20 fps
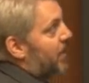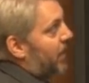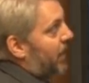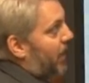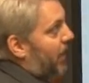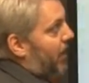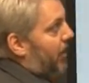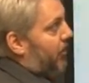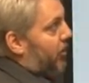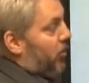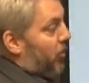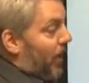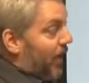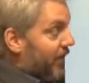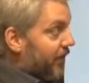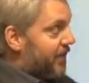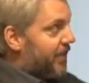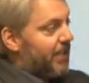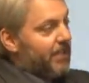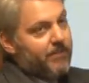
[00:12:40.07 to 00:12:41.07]
Uh,
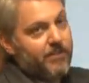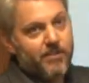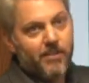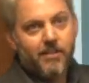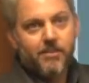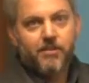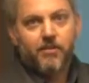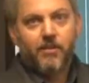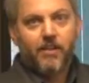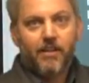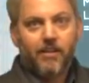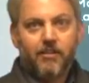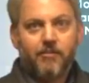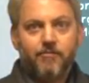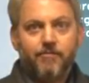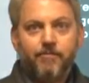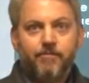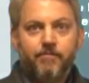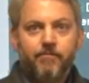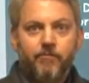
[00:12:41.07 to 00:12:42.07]
qualitative is also hard
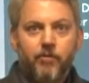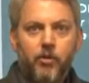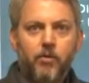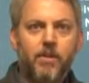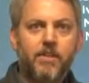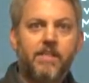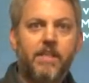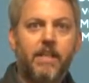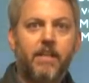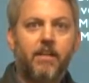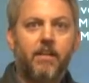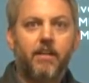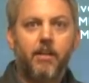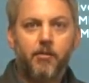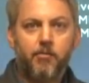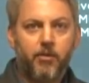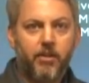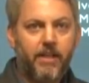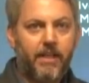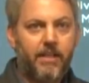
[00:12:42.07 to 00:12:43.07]
who wants to get on
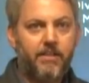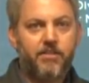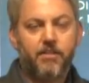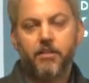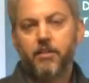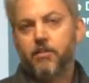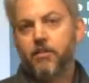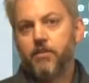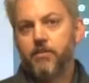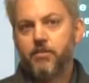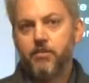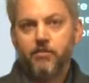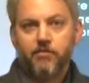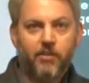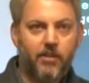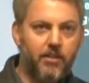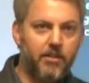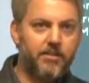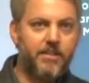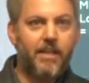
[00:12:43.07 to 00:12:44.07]
airplanes and go to Sioux
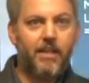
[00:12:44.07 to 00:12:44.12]
Falls,